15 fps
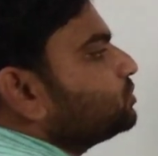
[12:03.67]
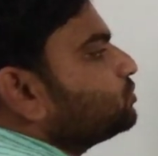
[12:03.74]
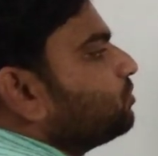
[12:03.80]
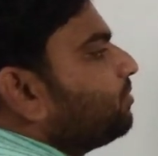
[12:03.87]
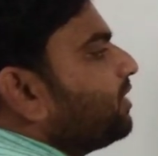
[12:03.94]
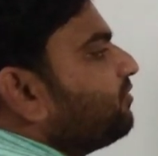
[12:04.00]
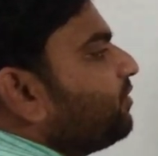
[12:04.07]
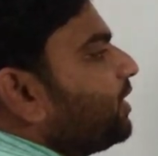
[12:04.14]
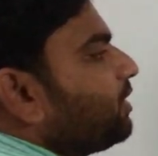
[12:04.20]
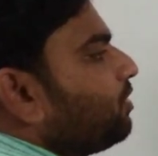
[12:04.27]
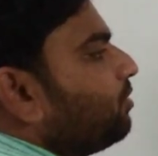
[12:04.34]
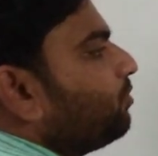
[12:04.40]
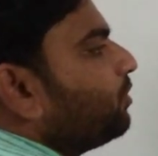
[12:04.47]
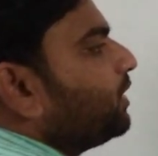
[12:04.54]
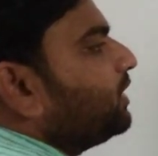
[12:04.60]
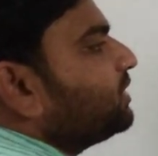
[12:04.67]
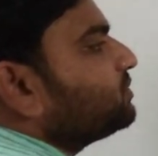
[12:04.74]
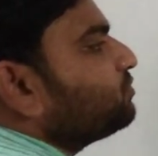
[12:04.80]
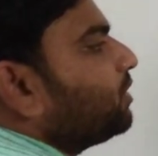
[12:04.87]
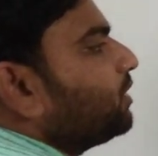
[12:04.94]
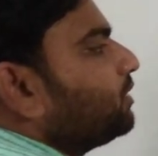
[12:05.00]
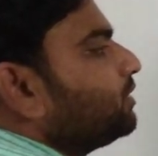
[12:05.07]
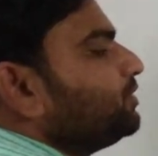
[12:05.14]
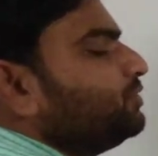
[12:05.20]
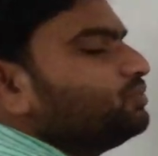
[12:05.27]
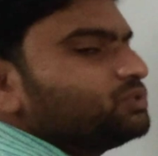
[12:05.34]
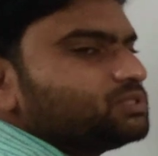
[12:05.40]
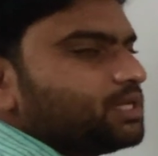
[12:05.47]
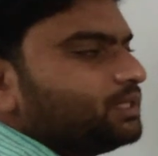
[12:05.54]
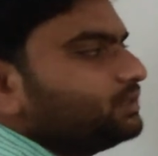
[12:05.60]
So my y component is what? U
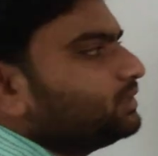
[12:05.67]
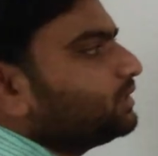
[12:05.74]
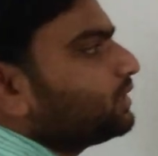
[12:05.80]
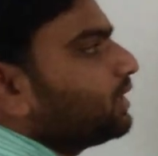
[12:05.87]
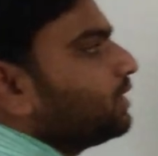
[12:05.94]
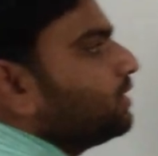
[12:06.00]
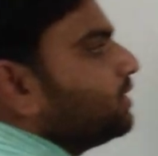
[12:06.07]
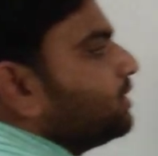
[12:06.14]
sin theta.